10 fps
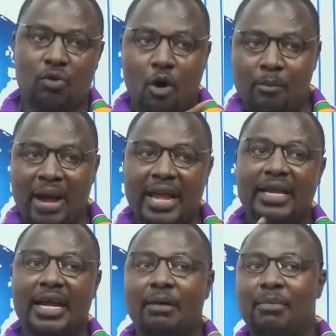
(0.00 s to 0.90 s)
Oman
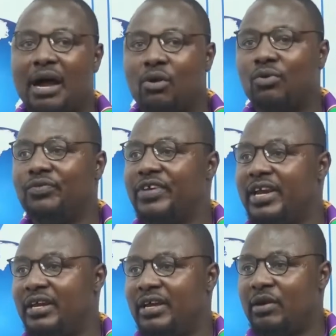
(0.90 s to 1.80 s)
Ghana Baako, then
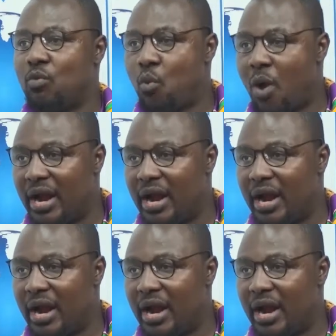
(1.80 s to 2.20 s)
1.